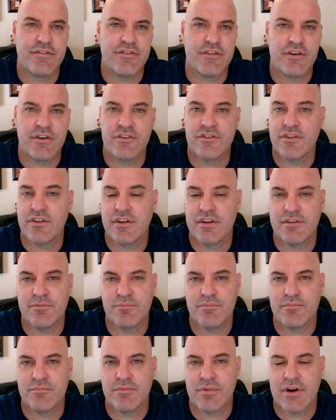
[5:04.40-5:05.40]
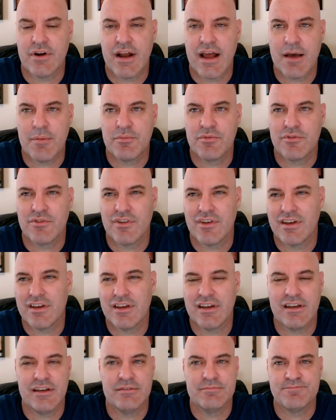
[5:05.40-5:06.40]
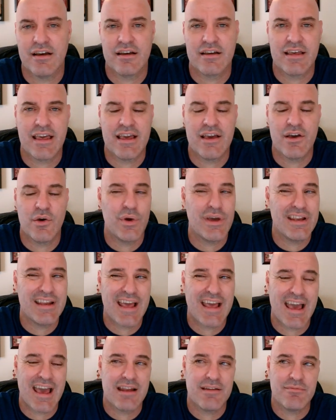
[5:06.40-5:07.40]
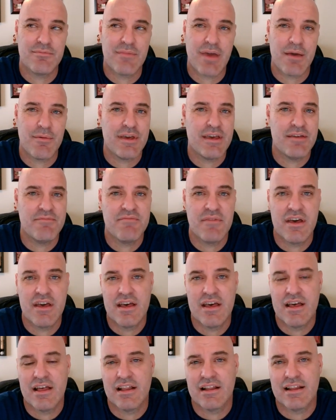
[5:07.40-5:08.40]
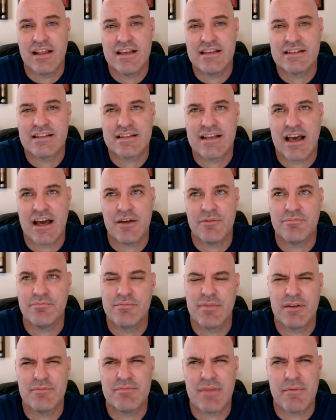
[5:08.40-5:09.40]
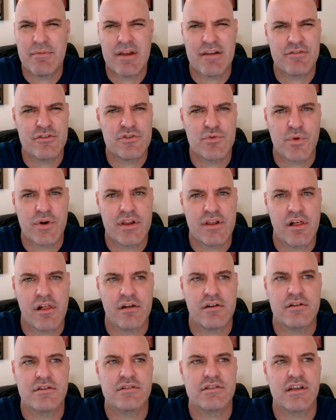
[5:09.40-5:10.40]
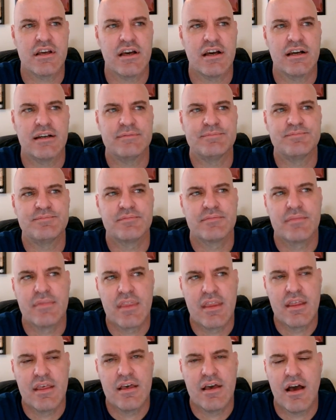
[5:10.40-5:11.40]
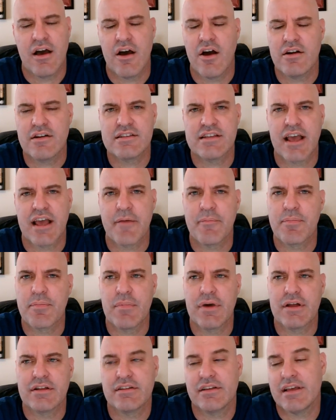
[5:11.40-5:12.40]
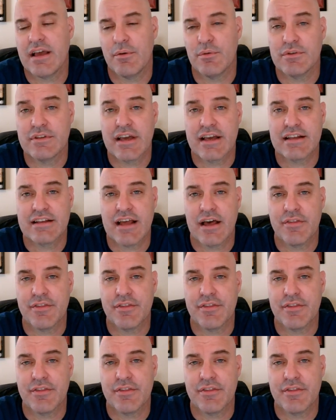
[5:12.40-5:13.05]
there's perhaps a king-queen hand, maybe lays it down, but maybe not for $20. Hard to say, but yeah, we'll take it down.